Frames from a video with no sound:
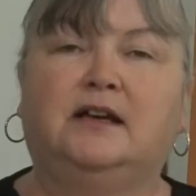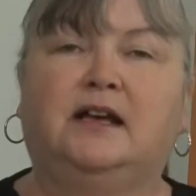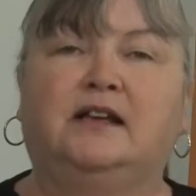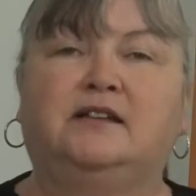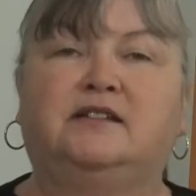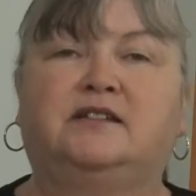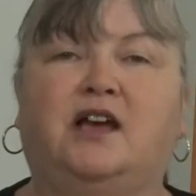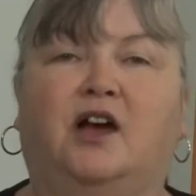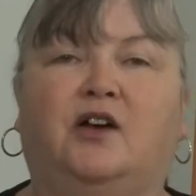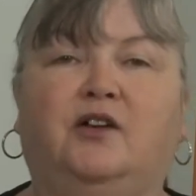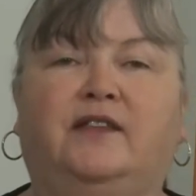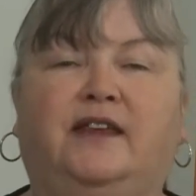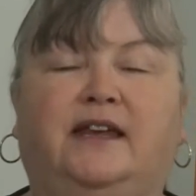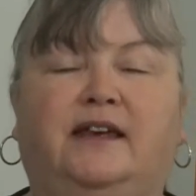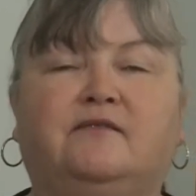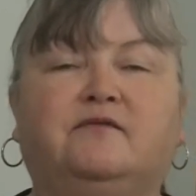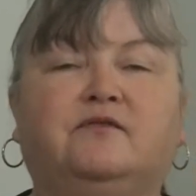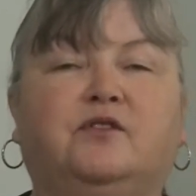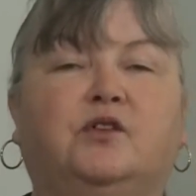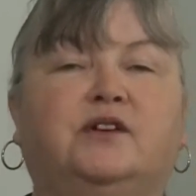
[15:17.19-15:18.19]
So the
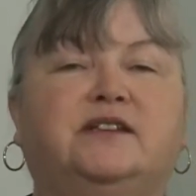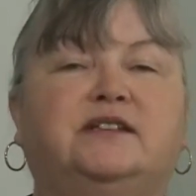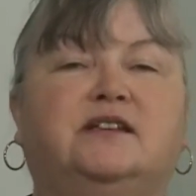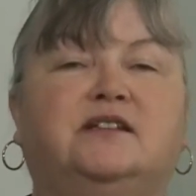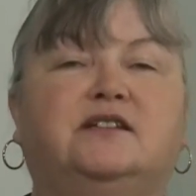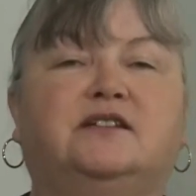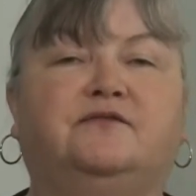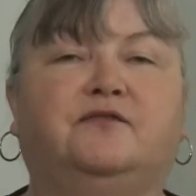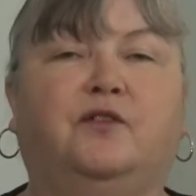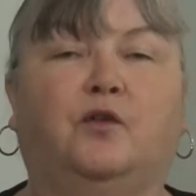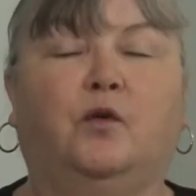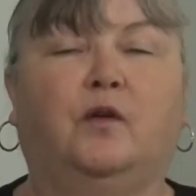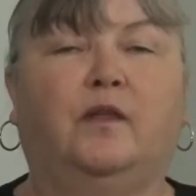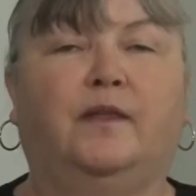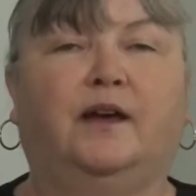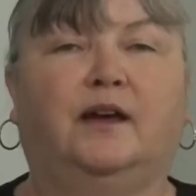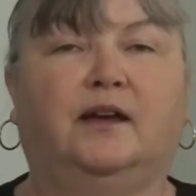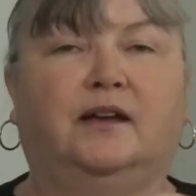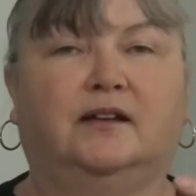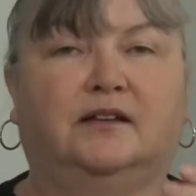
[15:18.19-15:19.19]
invoices for
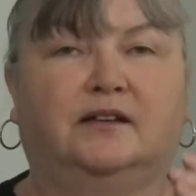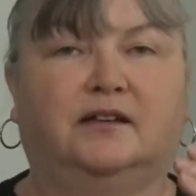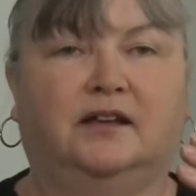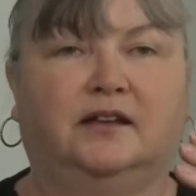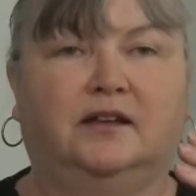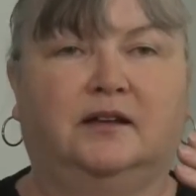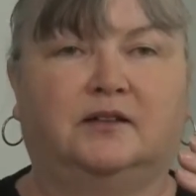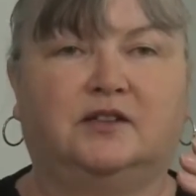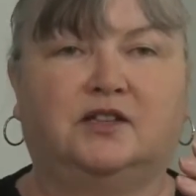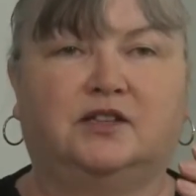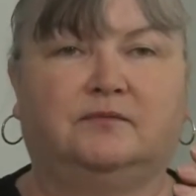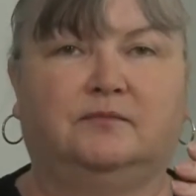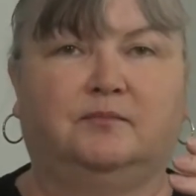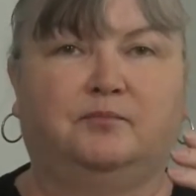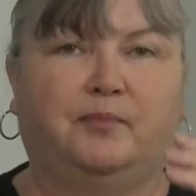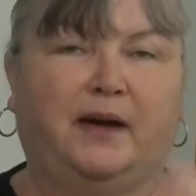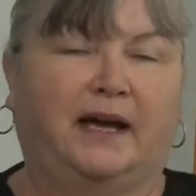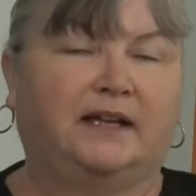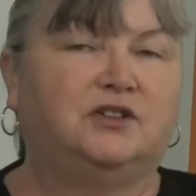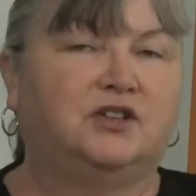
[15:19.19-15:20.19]
the
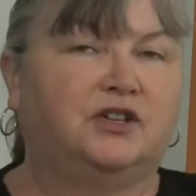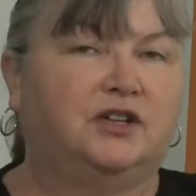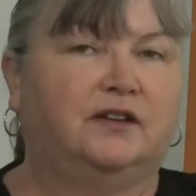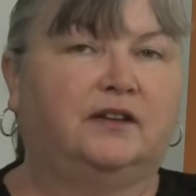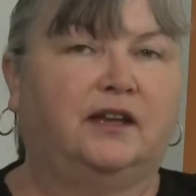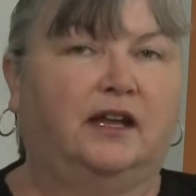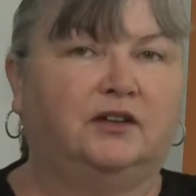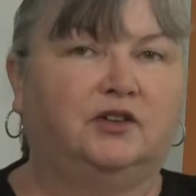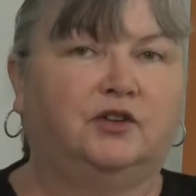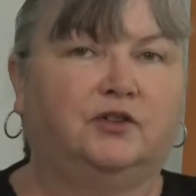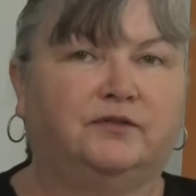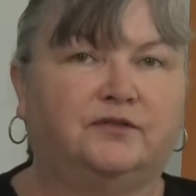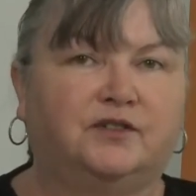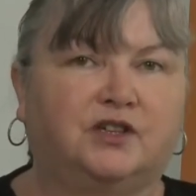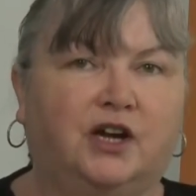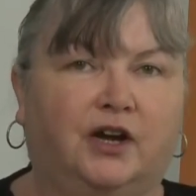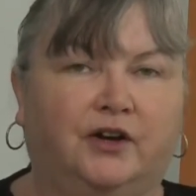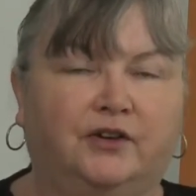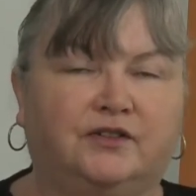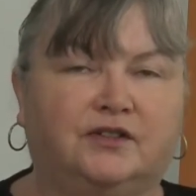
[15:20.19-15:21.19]
budget that you've
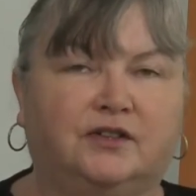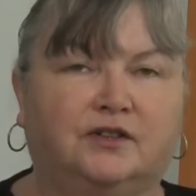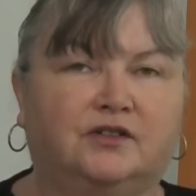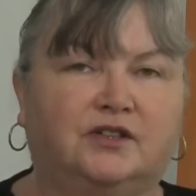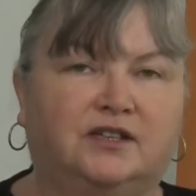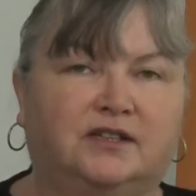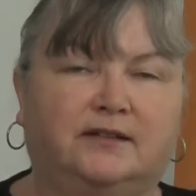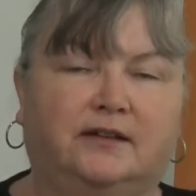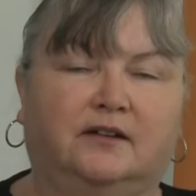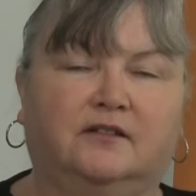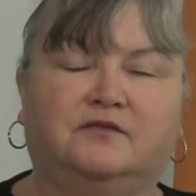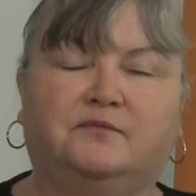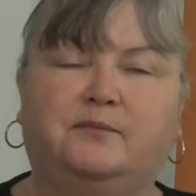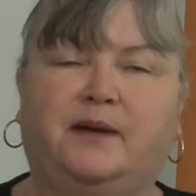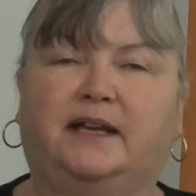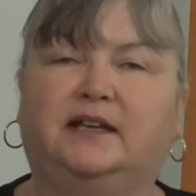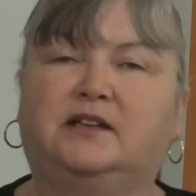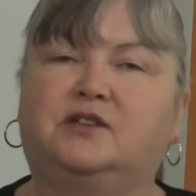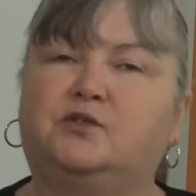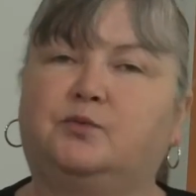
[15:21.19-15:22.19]
chosen to
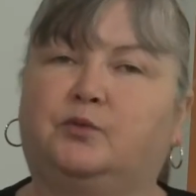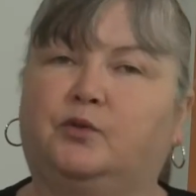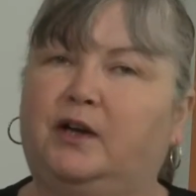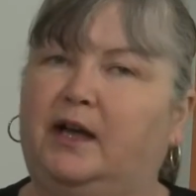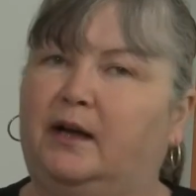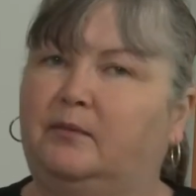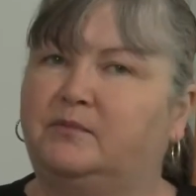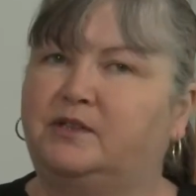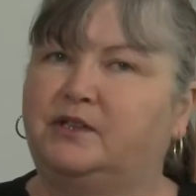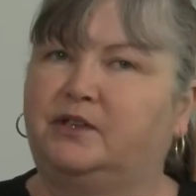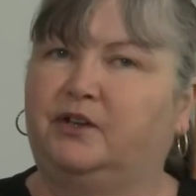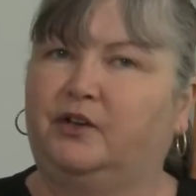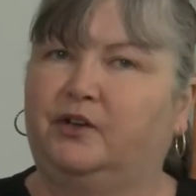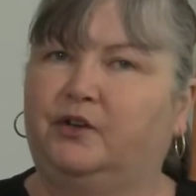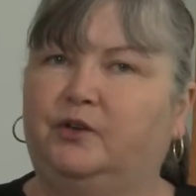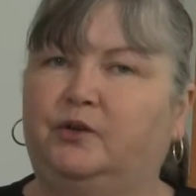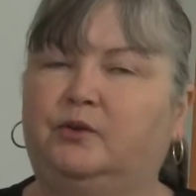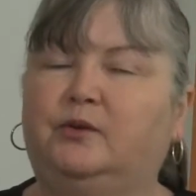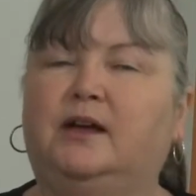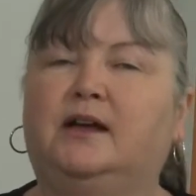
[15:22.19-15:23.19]
self-manage will come to
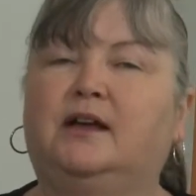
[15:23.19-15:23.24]
you,